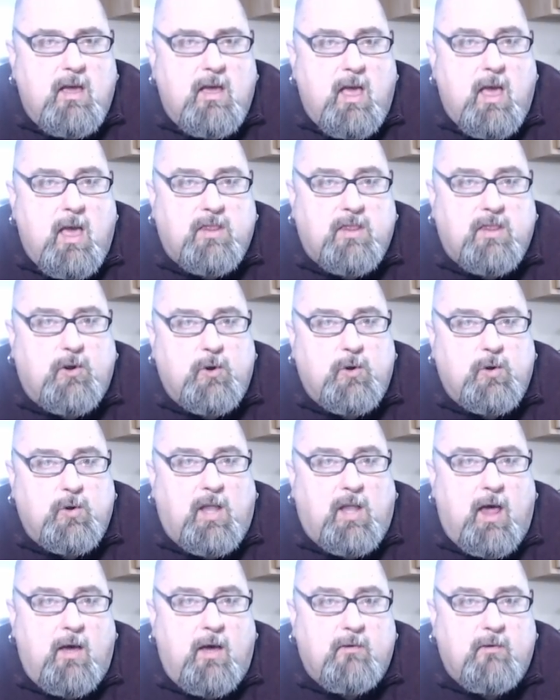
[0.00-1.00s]
and through
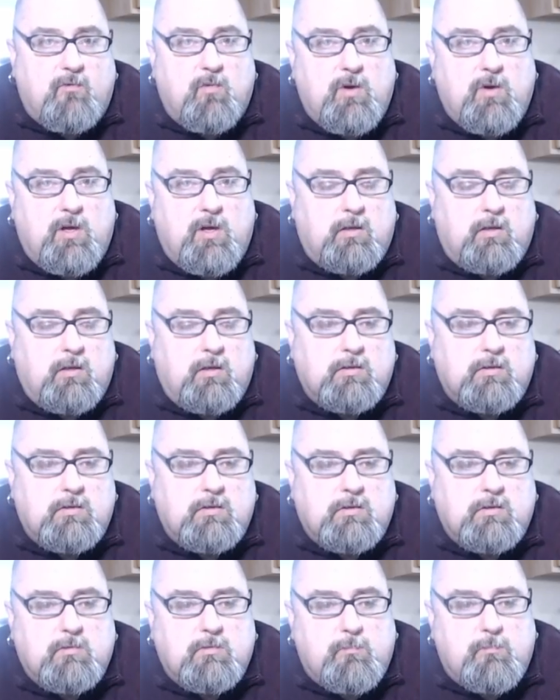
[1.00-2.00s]
love will
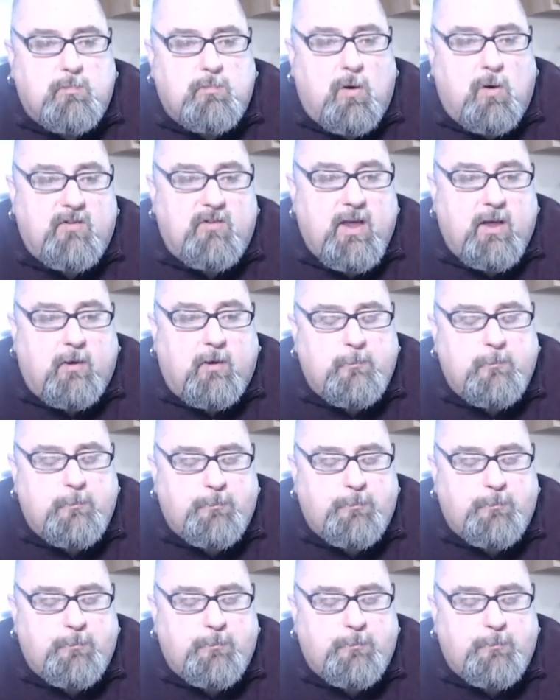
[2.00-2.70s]
prevail.